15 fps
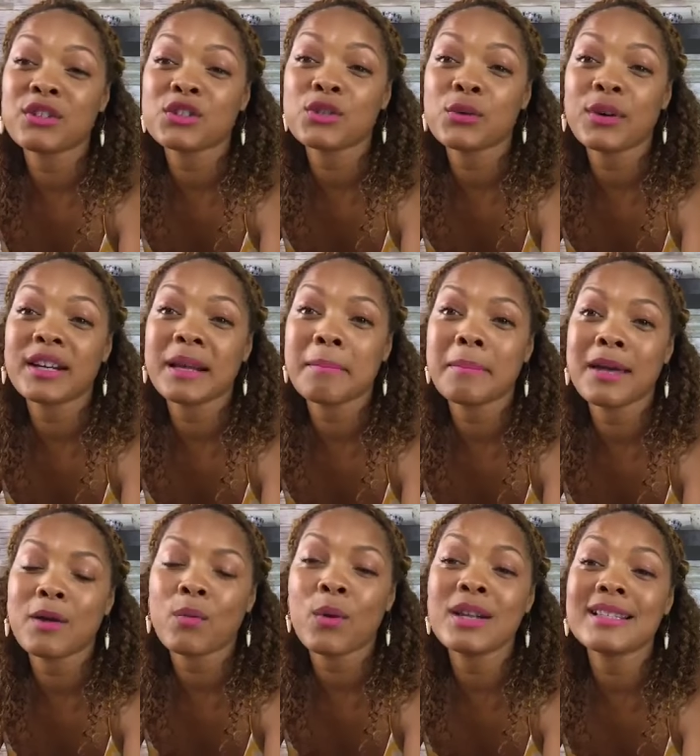joining me
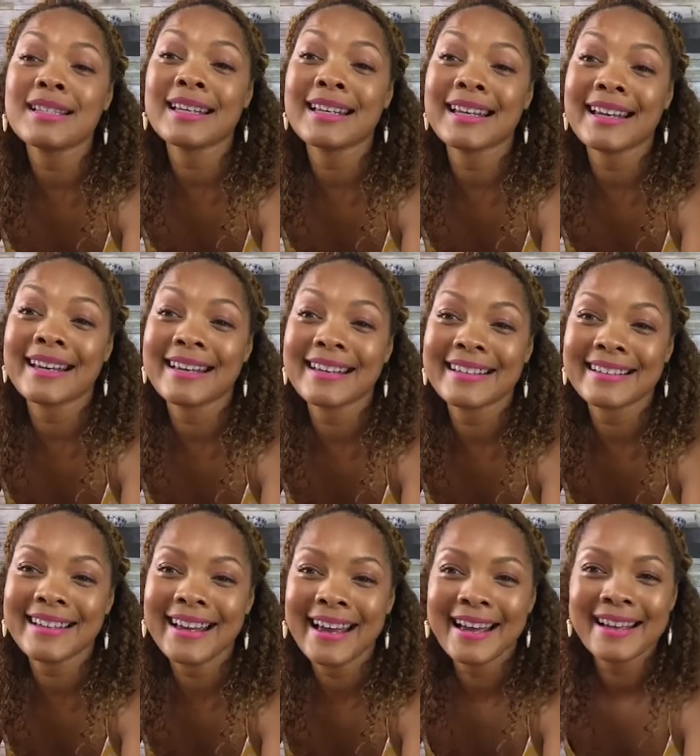once again
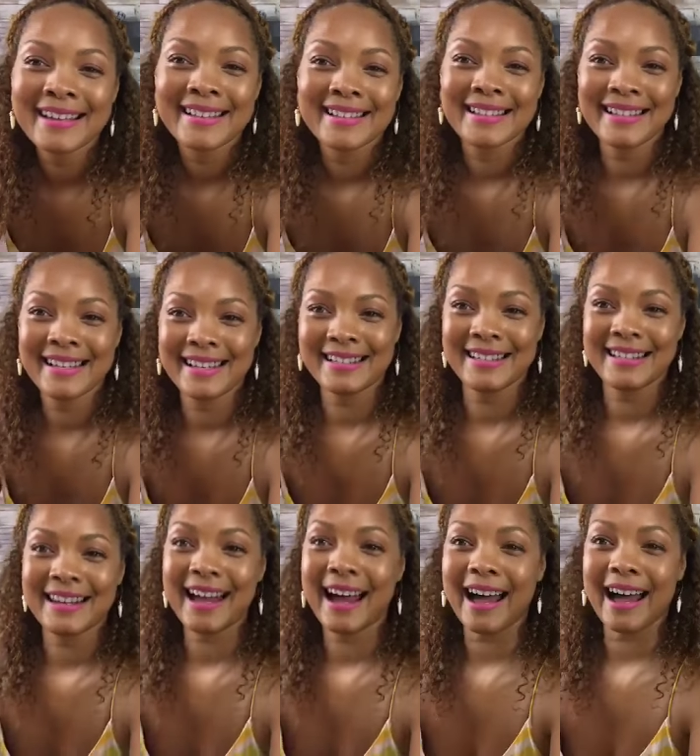
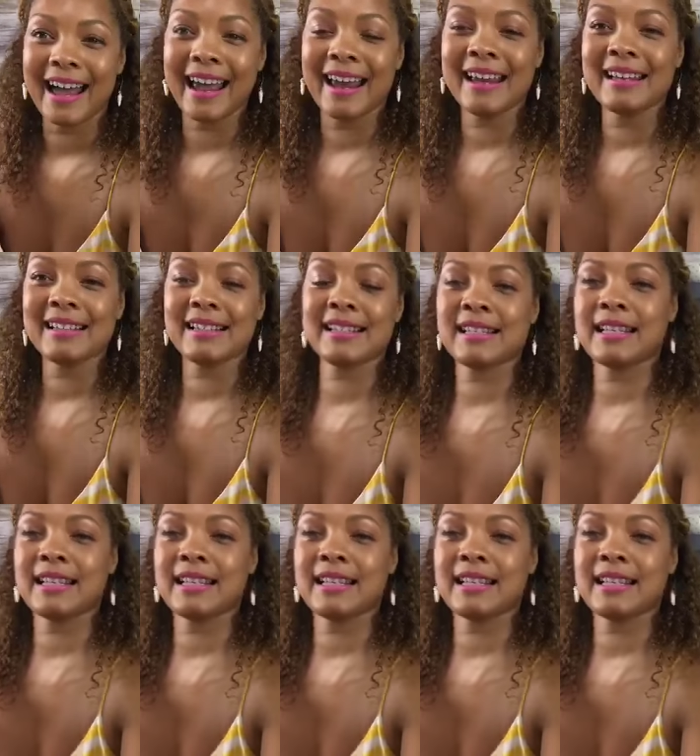tonight